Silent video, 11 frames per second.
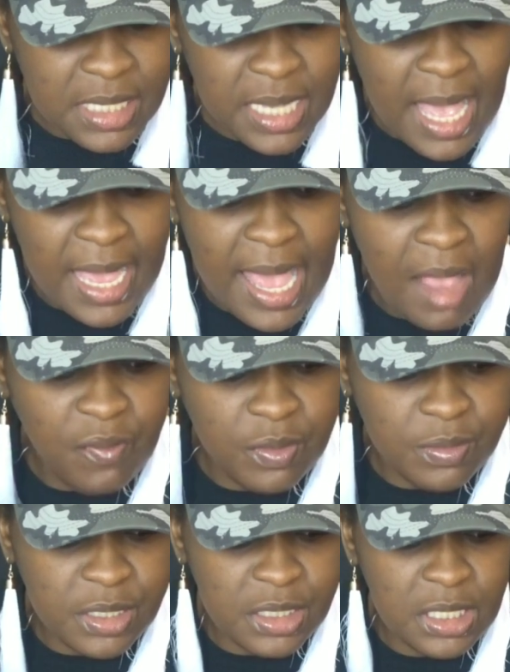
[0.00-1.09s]
thing I got
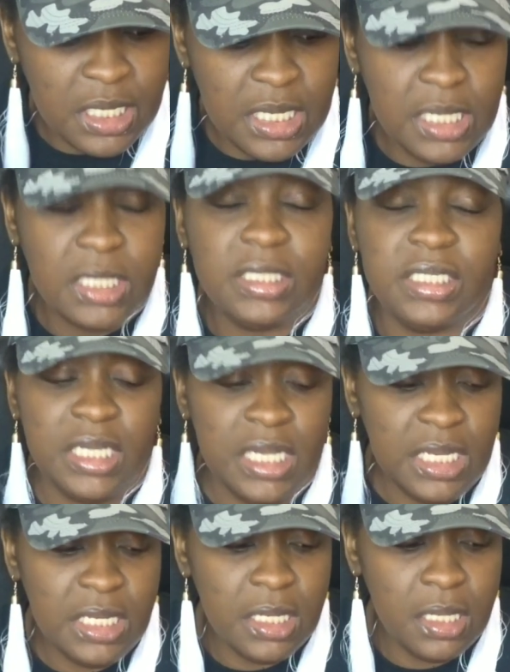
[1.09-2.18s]
from Sheen
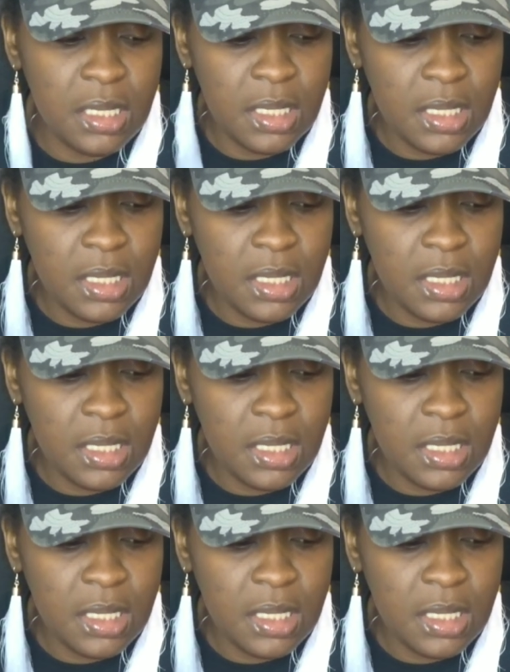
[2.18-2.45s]
Sheen